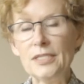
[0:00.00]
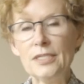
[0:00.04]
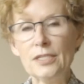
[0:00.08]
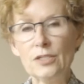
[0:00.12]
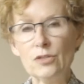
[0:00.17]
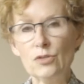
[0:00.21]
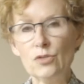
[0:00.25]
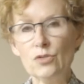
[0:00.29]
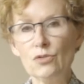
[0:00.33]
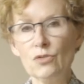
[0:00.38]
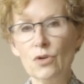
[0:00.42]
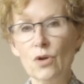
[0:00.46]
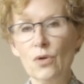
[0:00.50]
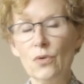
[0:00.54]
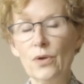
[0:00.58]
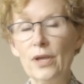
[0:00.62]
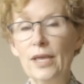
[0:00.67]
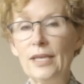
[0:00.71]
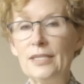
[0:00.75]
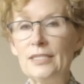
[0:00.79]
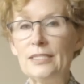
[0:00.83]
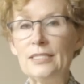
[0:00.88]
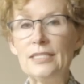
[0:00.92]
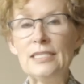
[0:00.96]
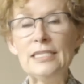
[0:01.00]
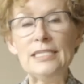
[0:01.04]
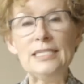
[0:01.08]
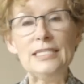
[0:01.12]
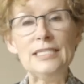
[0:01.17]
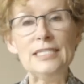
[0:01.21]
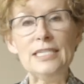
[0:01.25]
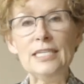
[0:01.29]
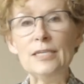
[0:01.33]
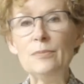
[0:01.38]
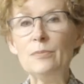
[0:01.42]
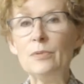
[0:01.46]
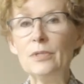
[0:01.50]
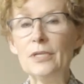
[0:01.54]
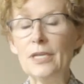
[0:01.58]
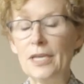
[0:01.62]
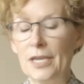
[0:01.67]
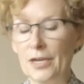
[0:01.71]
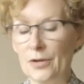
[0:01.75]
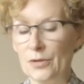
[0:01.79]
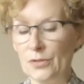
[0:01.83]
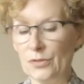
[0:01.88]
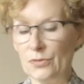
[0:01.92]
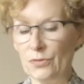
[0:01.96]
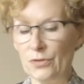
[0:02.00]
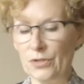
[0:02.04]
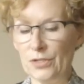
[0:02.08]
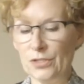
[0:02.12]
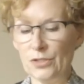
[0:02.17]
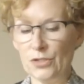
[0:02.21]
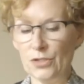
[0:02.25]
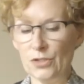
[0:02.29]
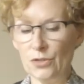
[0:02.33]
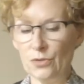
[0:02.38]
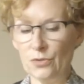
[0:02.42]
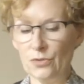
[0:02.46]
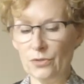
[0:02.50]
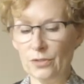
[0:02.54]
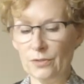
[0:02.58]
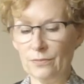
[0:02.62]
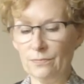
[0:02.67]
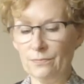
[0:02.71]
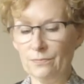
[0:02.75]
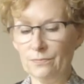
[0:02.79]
in control, and he deeply cares for his children.